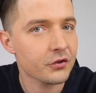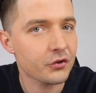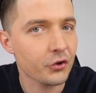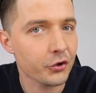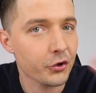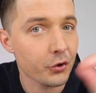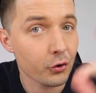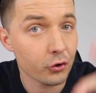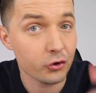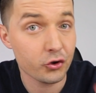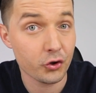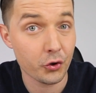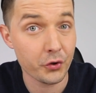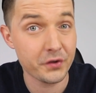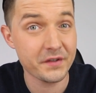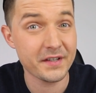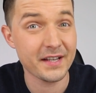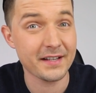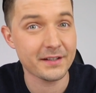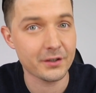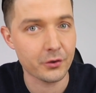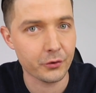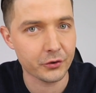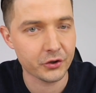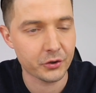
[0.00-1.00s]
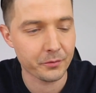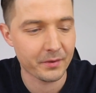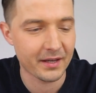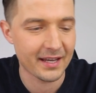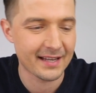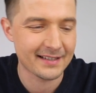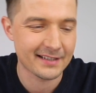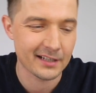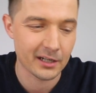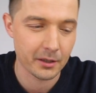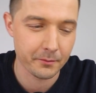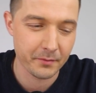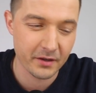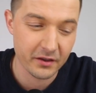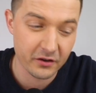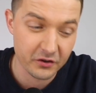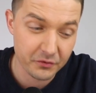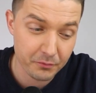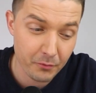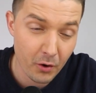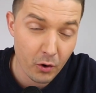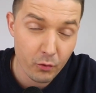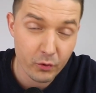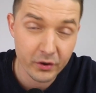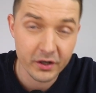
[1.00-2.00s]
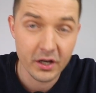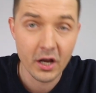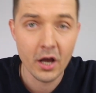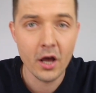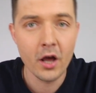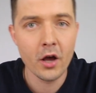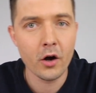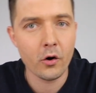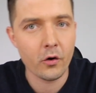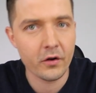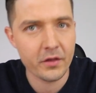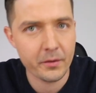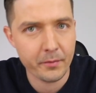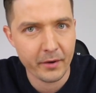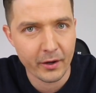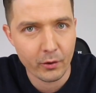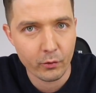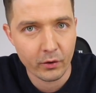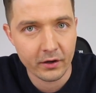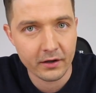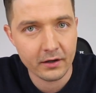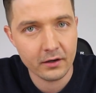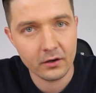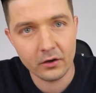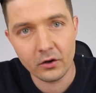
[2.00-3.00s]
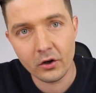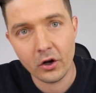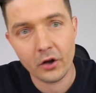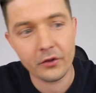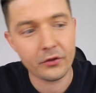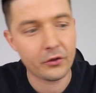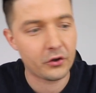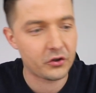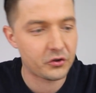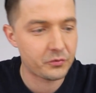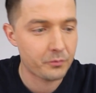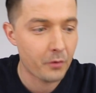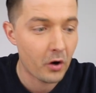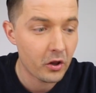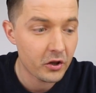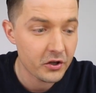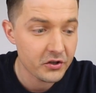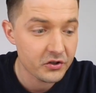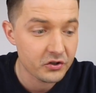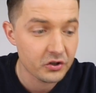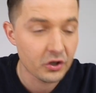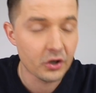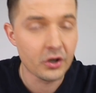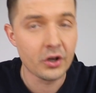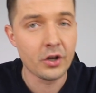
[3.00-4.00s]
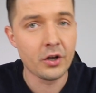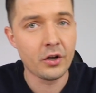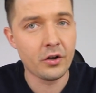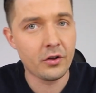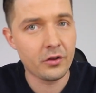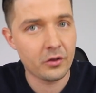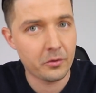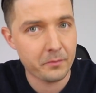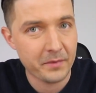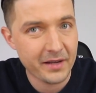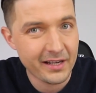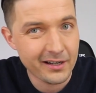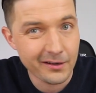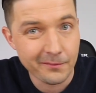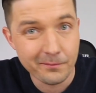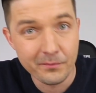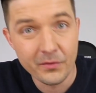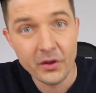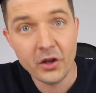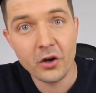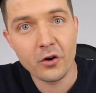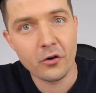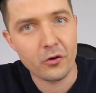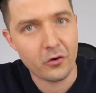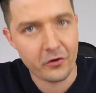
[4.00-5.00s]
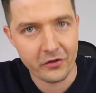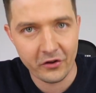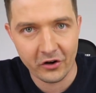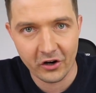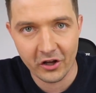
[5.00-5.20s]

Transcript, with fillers: So your choice is going to be, is it gonna be the small one or the big one? Not the smallest, the medium or the